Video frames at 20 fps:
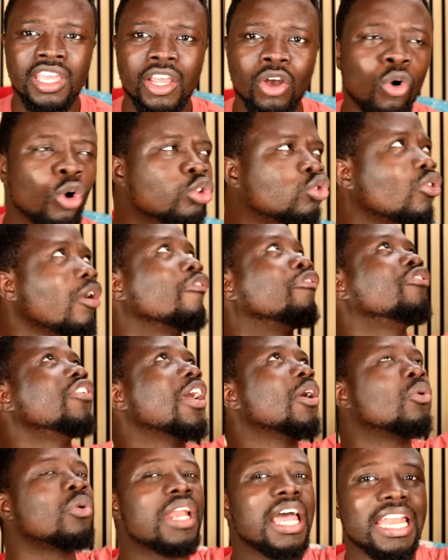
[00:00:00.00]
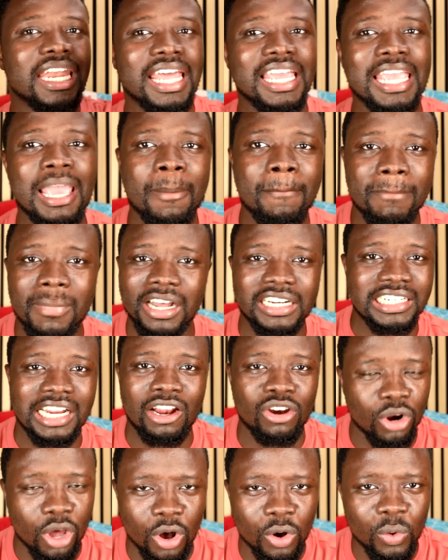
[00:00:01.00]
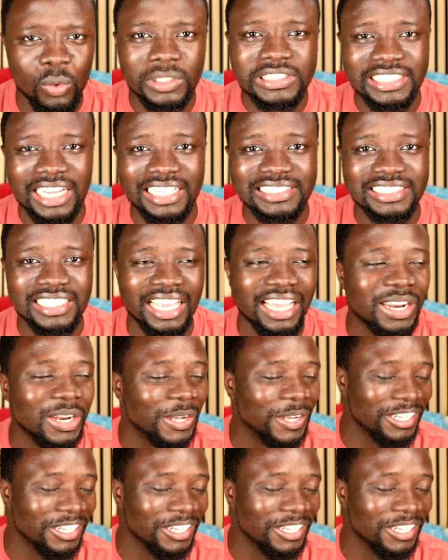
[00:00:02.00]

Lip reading: O to fie kura na ye mad along. What you say?